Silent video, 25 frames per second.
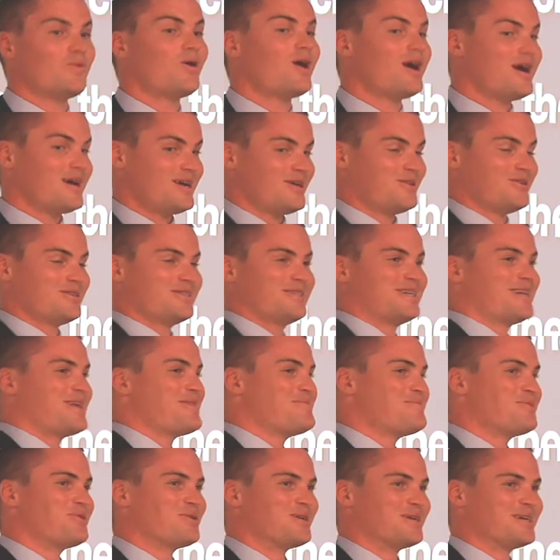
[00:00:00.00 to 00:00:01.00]
why Hello
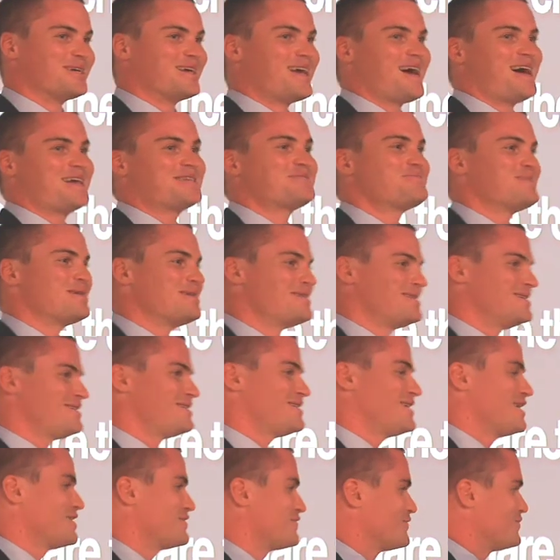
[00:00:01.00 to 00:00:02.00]
Sunday Morning has been
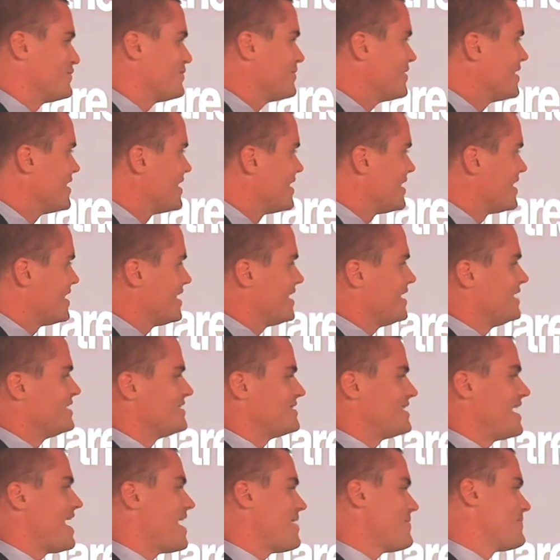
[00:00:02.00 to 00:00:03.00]
successful,
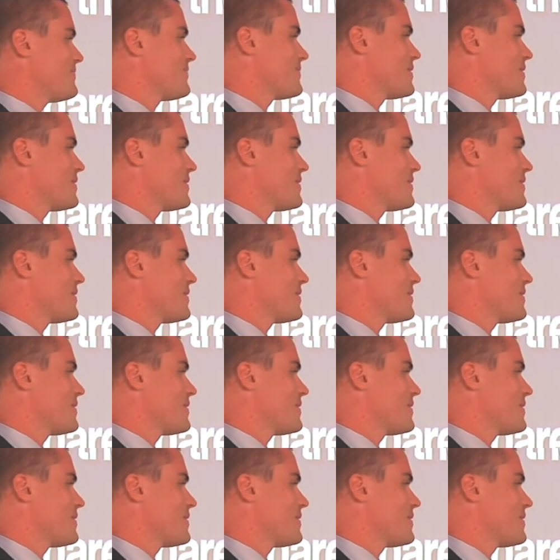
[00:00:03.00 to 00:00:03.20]
is that